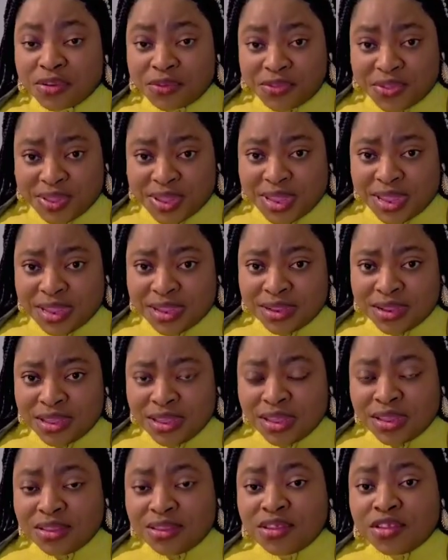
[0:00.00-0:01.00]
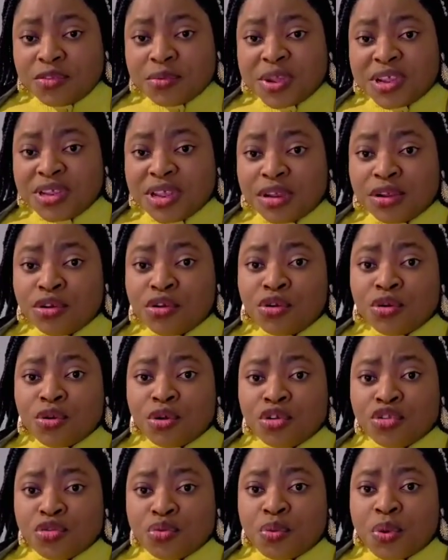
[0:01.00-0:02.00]
stay, this patient
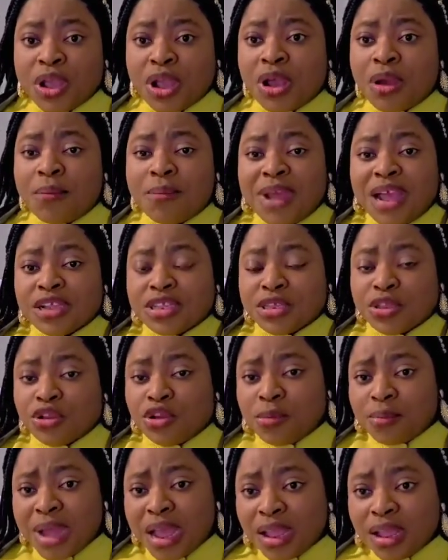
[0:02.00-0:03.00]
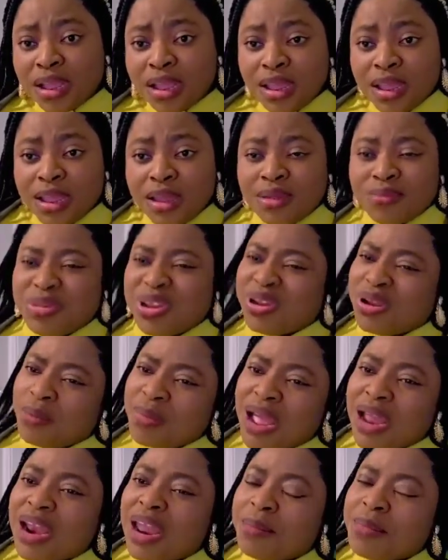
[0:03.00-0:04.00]
glucose will come back to normal.
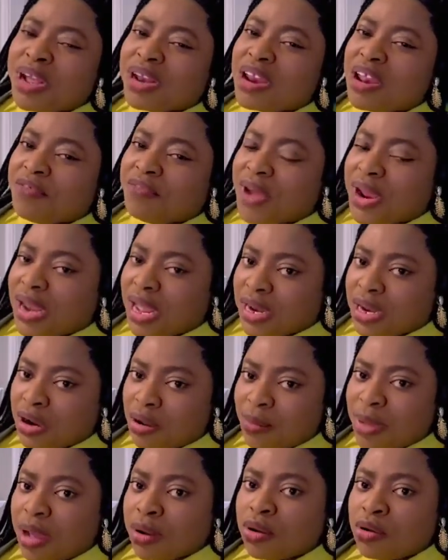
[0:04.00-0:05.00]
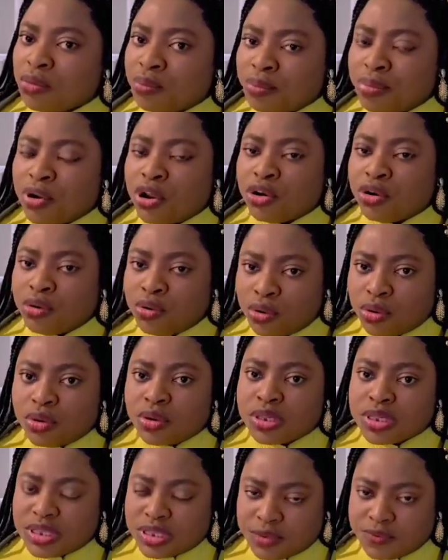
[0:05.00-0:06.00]
Let me clarify that normal blood
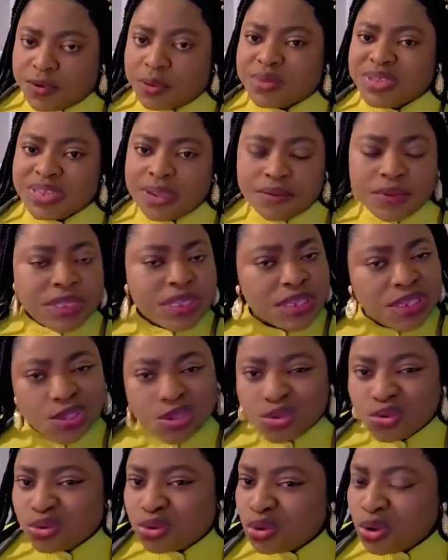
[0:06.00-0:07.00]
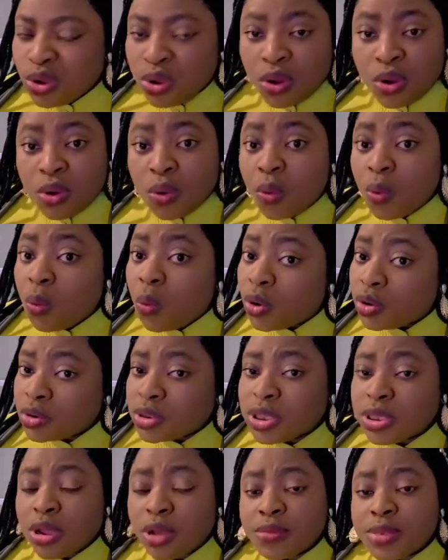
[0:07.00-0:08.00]
glucose is from 70 to,
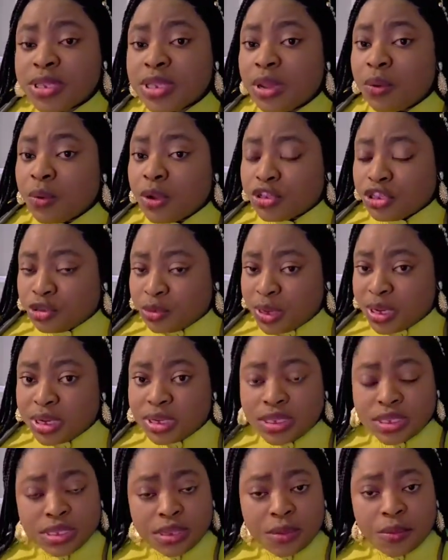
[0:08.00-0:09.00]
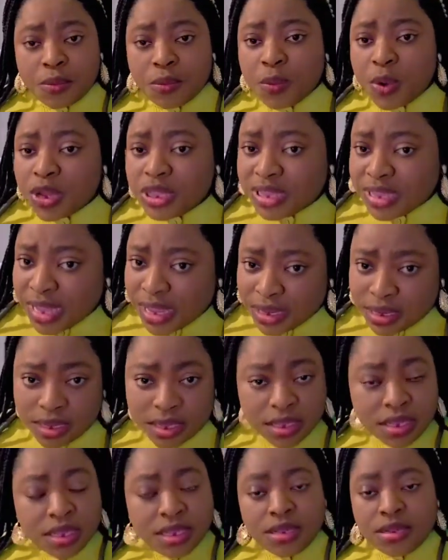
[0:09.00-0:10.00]
some say 120, some
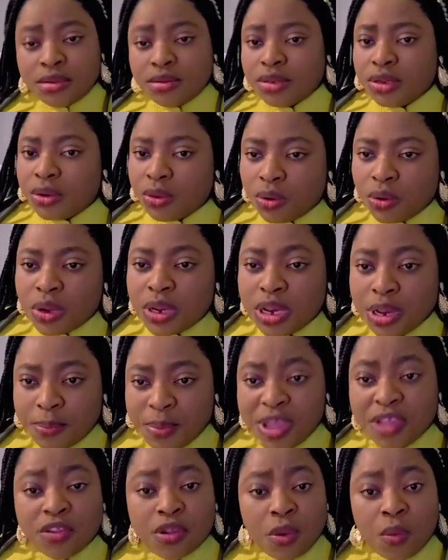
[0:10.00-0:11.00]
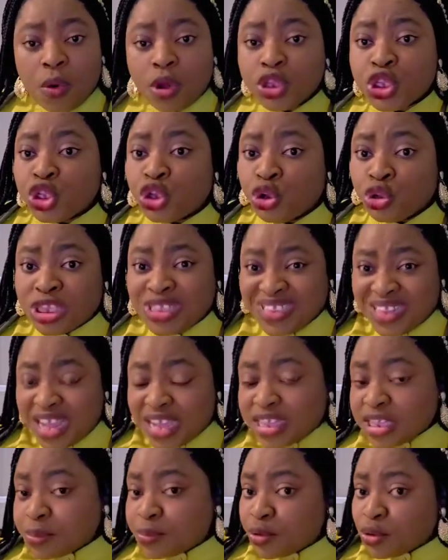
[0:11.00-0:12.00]
130. It depends on what your
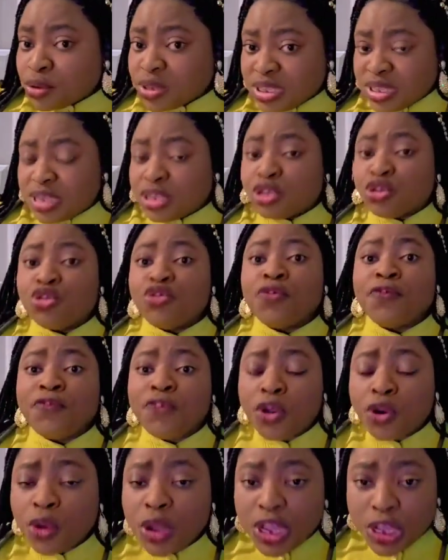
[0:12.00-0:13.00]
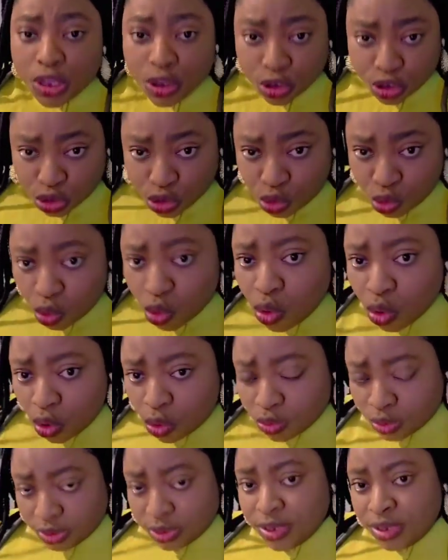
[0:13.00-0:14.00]
textbook says. So you're following your
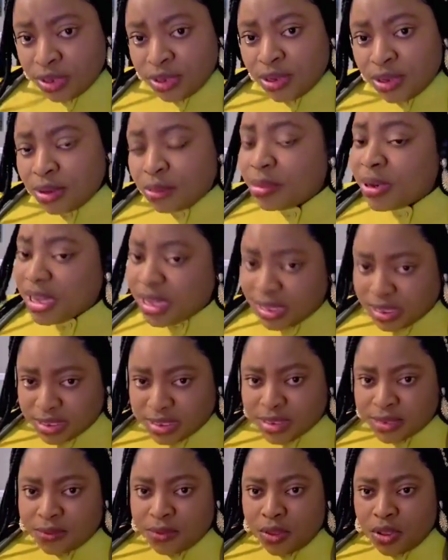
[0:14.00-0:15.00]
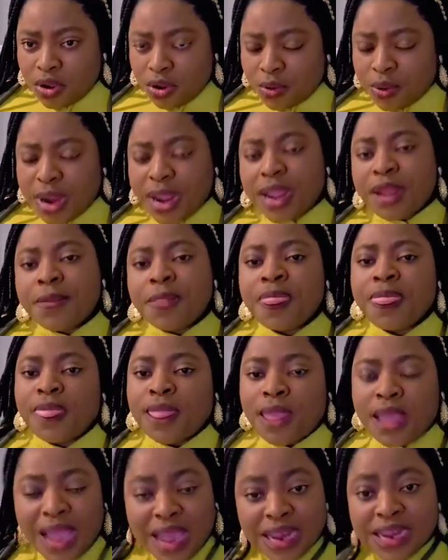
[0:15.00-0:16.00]
school own, please. All right?
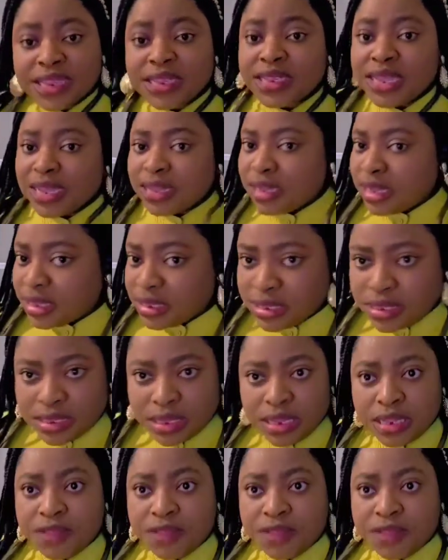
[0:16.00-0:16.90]
And it